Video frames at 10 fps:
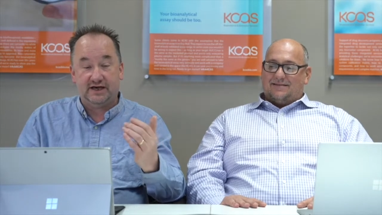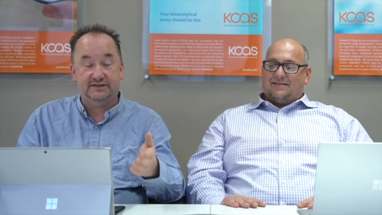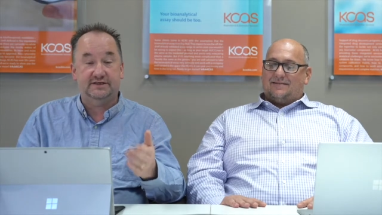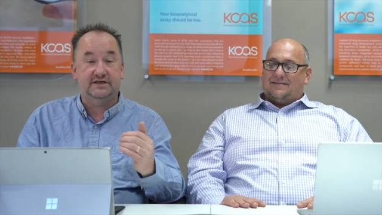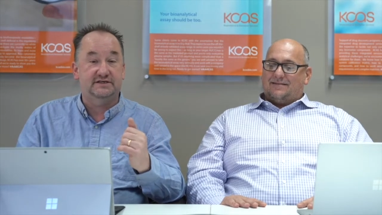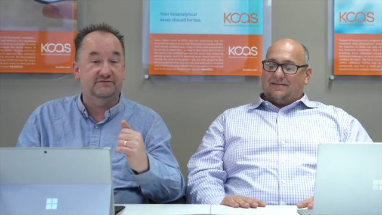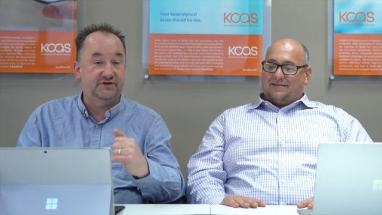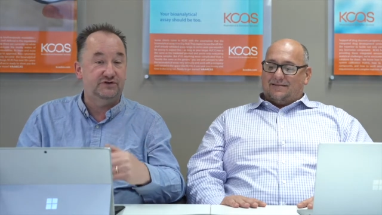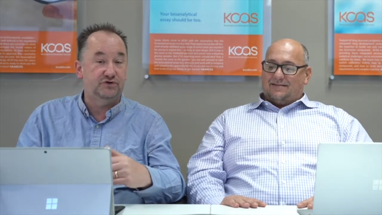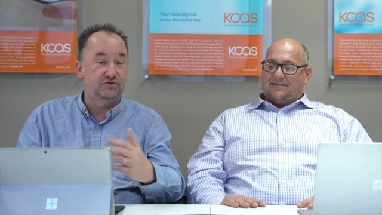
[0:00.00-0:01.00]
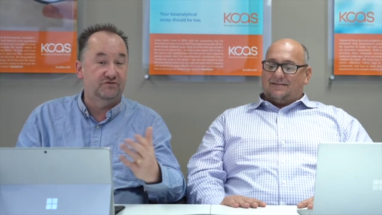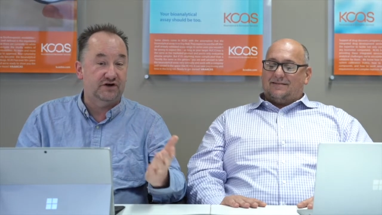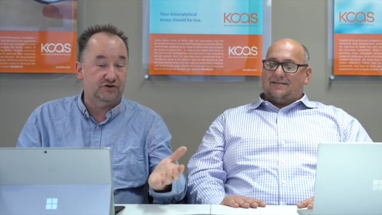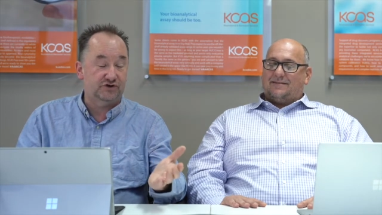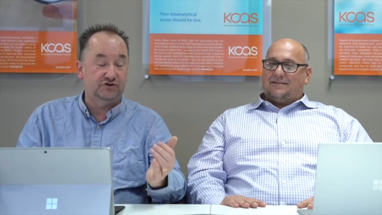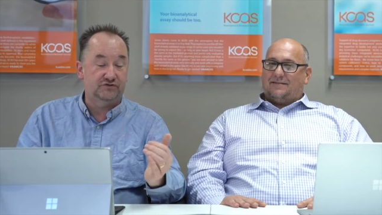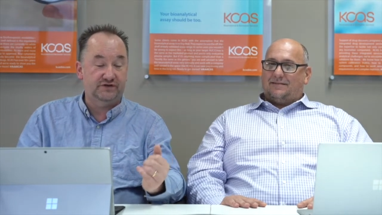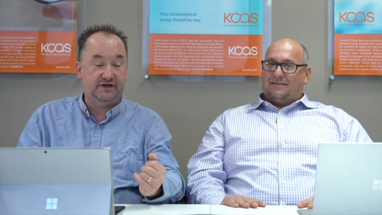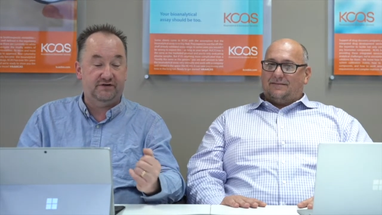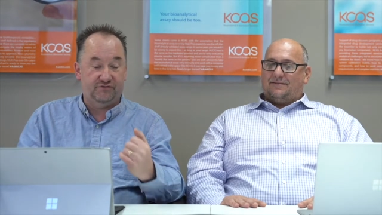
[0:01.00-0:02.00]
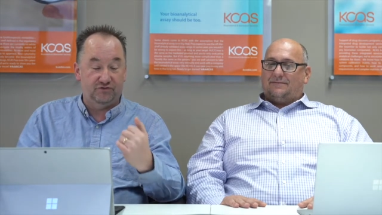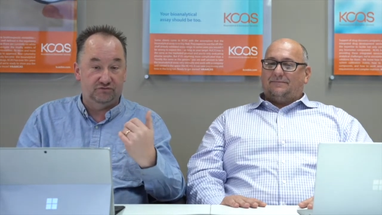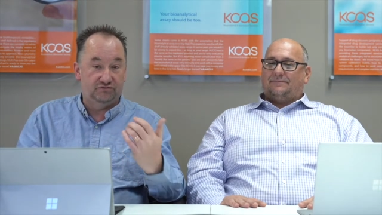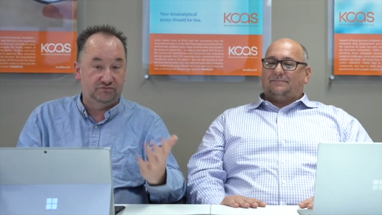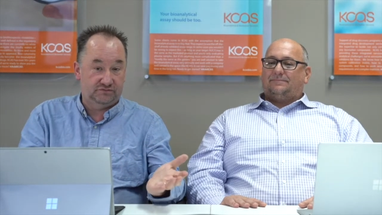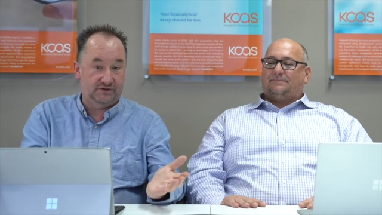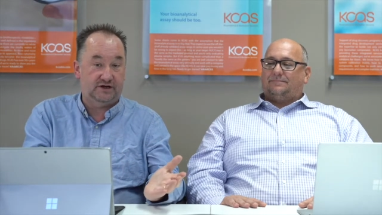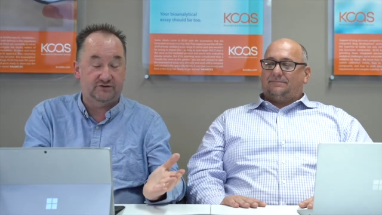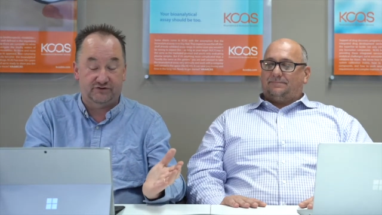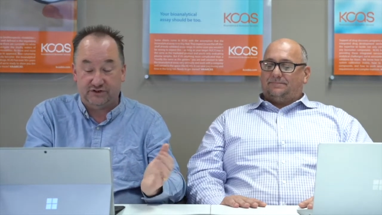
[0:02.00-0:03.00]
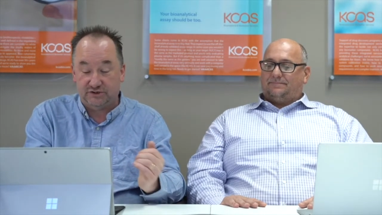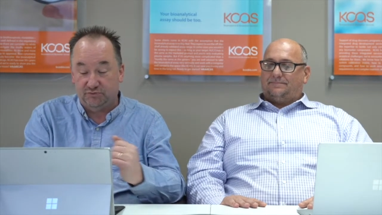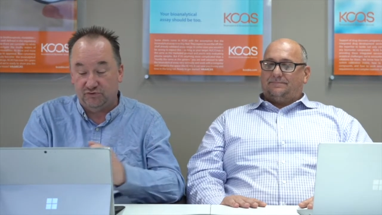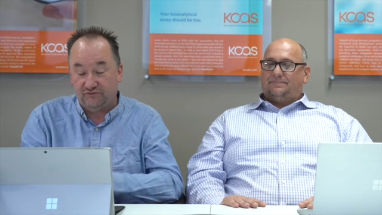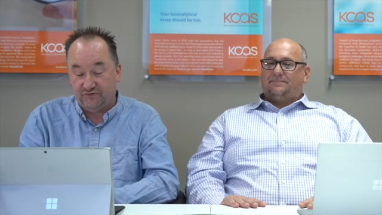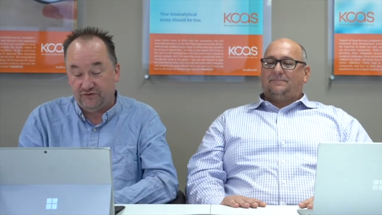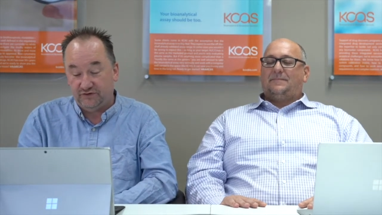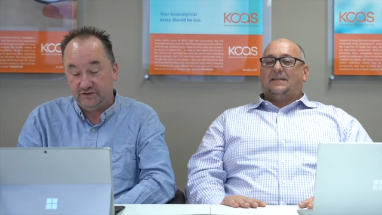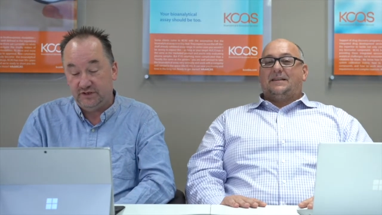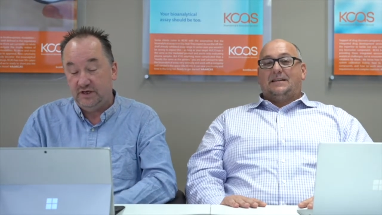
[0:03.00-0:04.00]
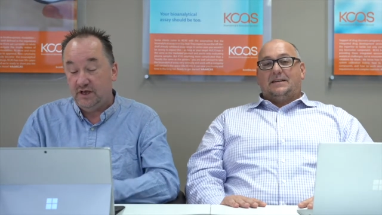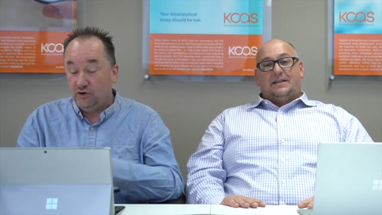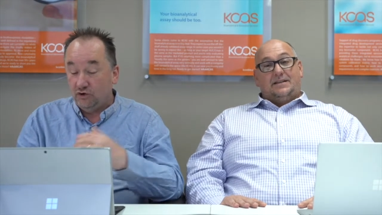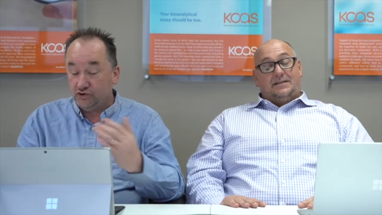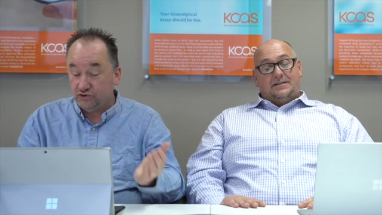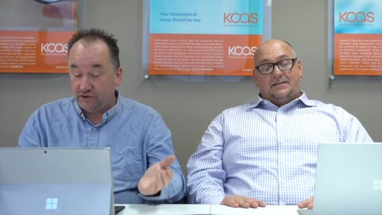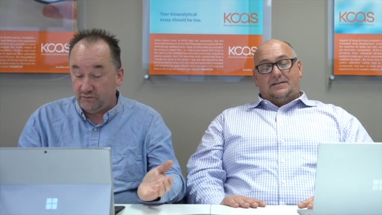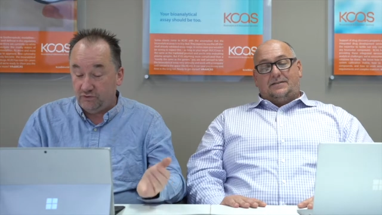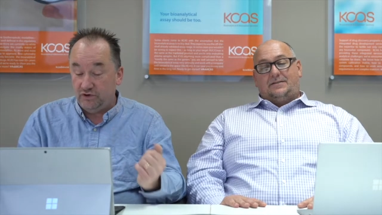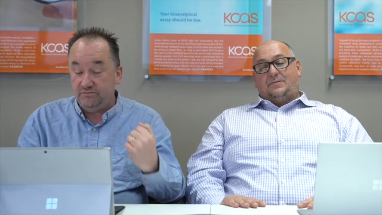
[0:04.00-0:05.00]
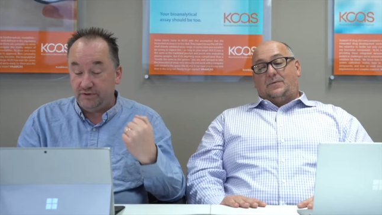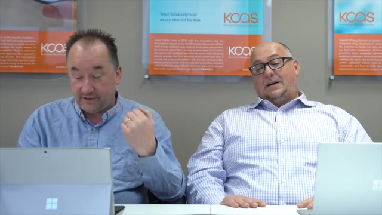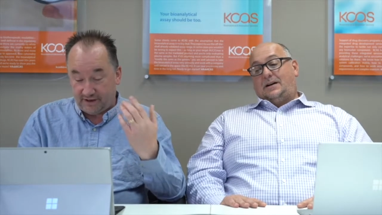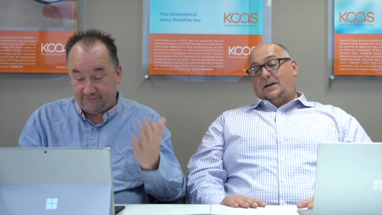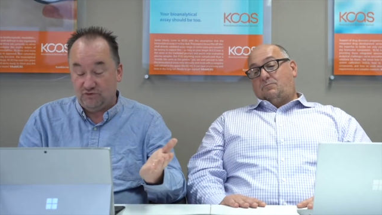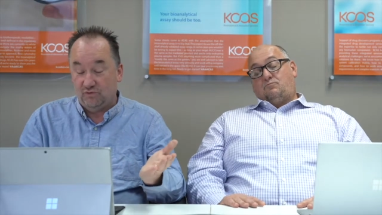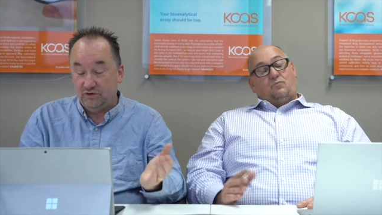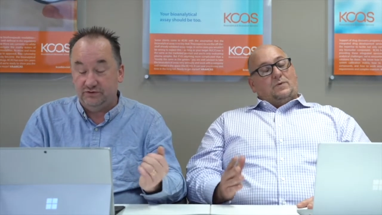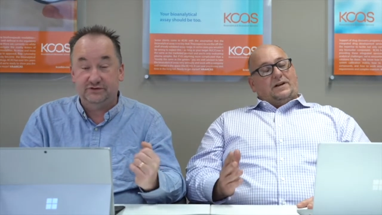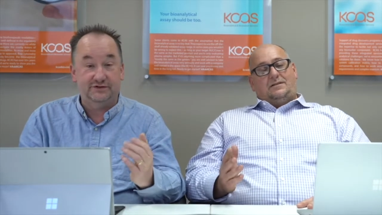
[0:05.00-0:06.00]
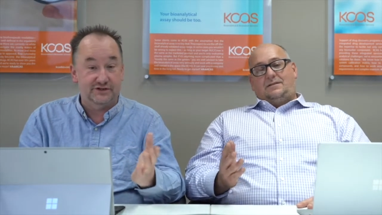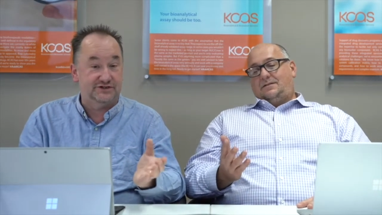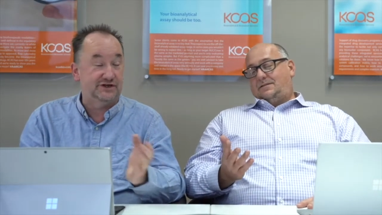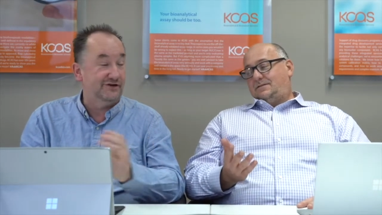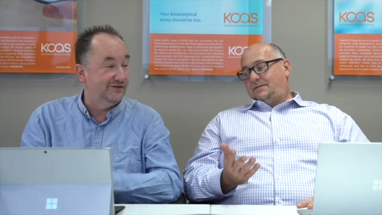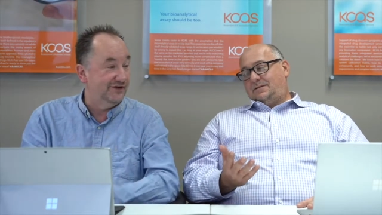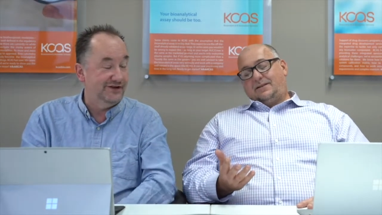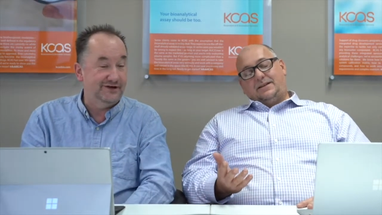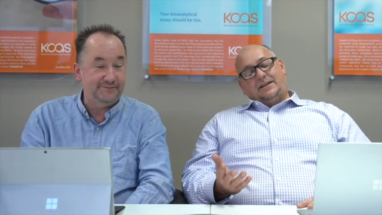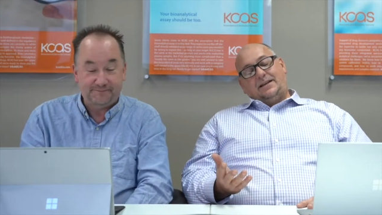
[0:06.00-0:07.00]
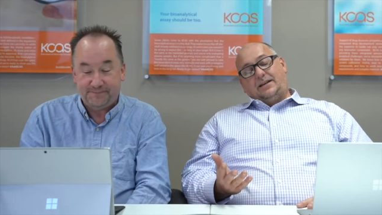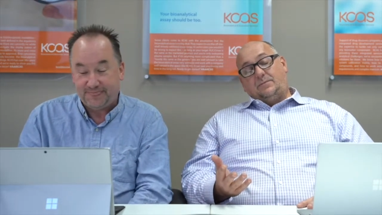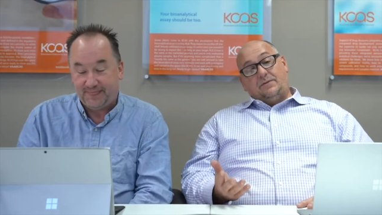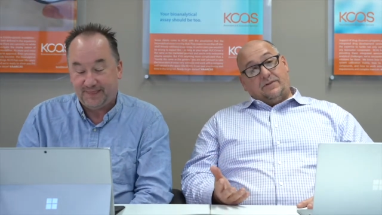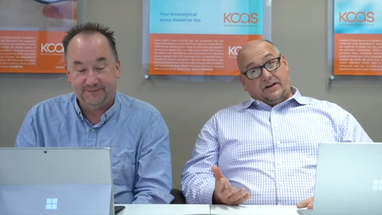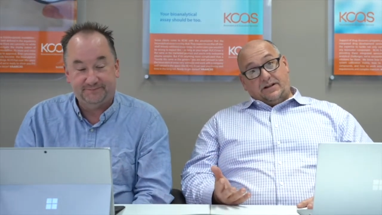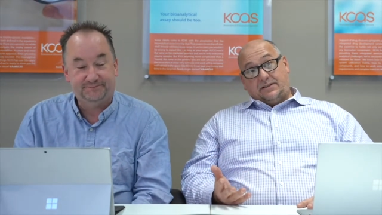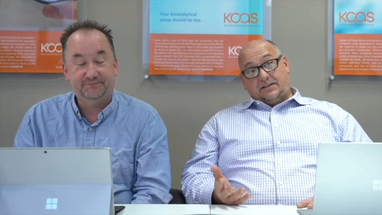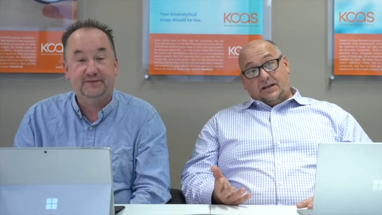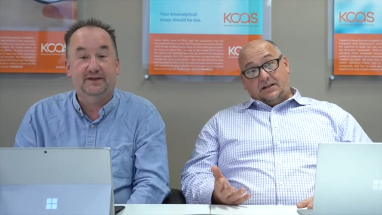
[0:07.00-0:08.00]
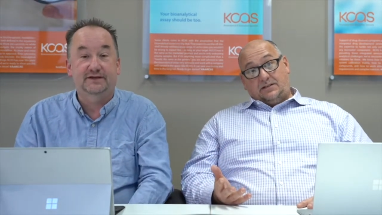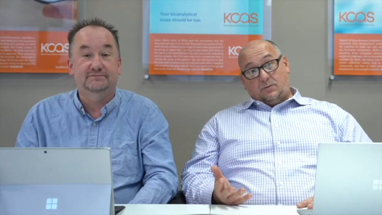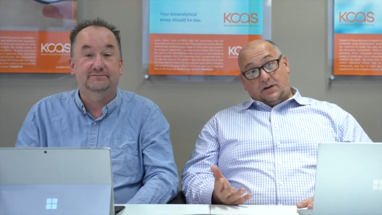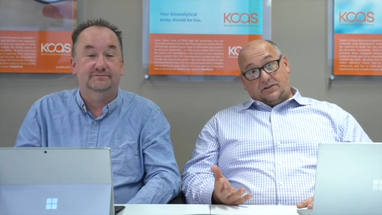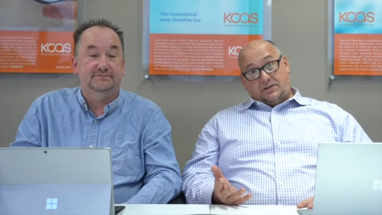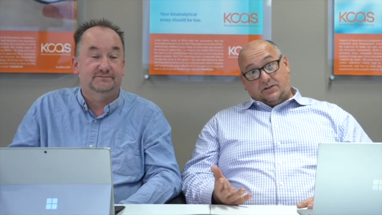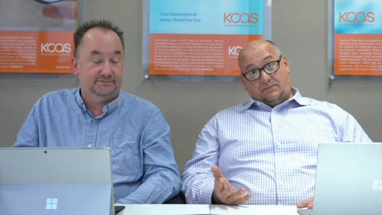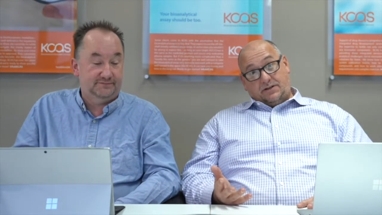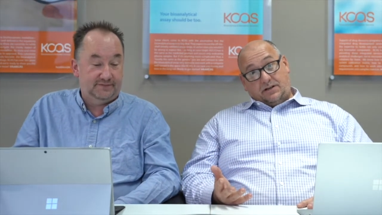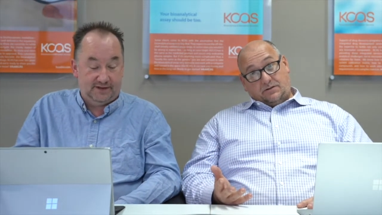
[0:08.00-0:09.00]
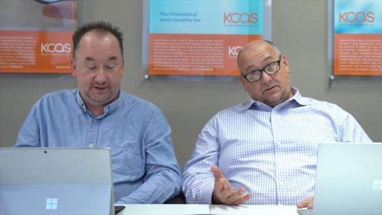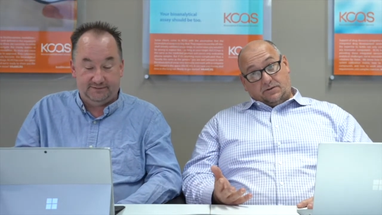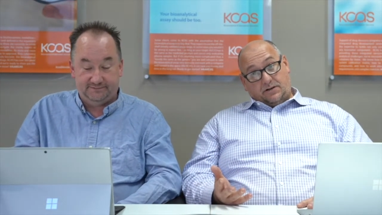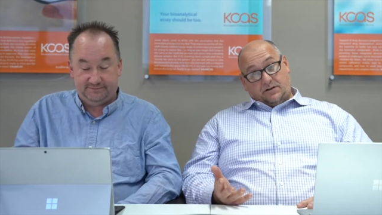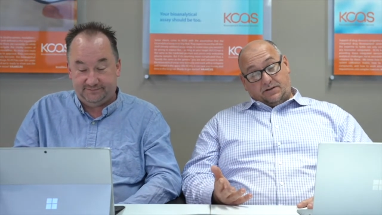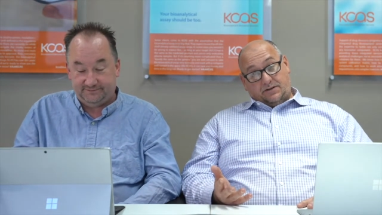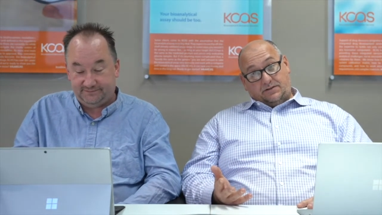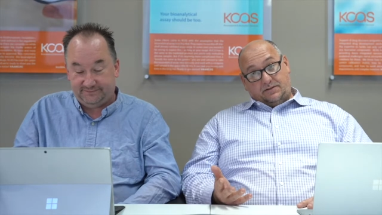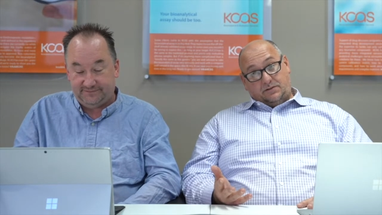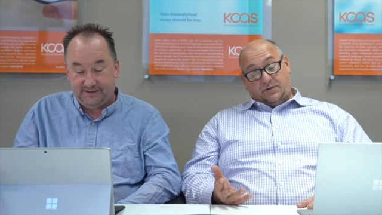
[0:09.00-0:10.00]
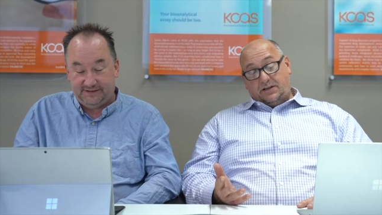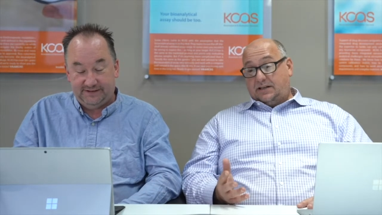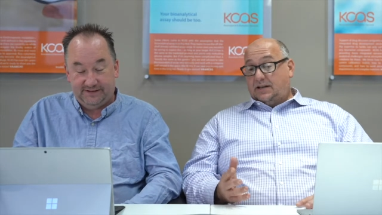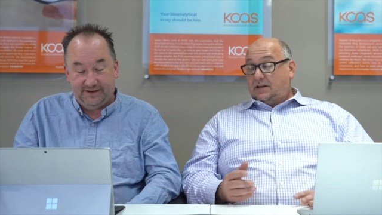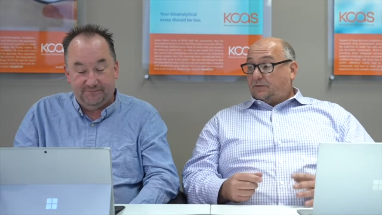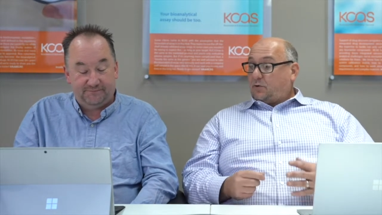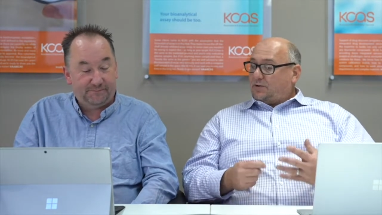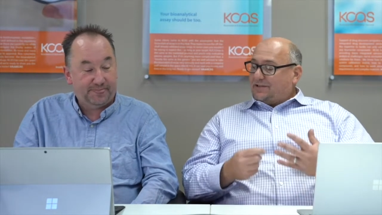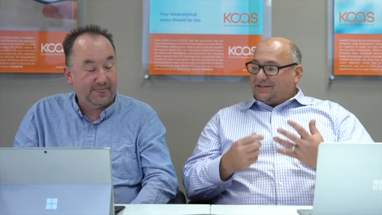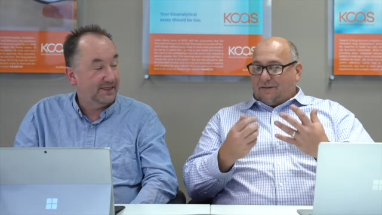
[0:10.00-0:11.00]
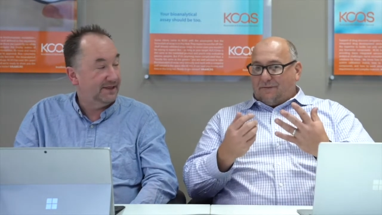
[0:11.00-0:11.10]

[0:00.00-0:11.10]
Speaker 1: access a video version of it if you care to explore further. Not sure I would, but if you
Speaker 2: want well, to, it's certainly there. It'll be very entertaining to watch us on video doing all this this week. Of course, it's our